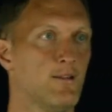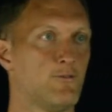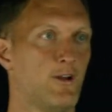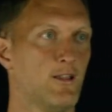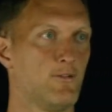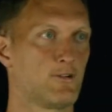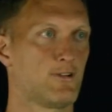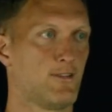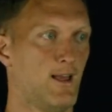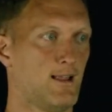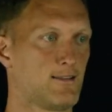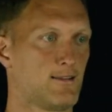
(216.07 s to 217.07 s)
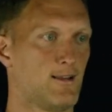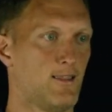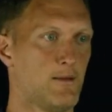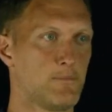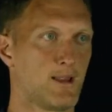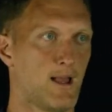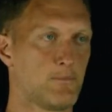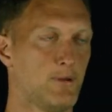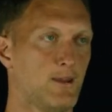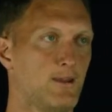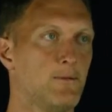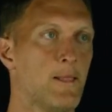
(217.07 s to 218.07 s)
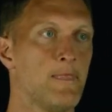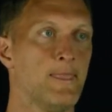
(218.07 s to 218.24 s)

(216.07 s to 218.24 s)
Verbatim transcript: Fail over to that uh, that big IP,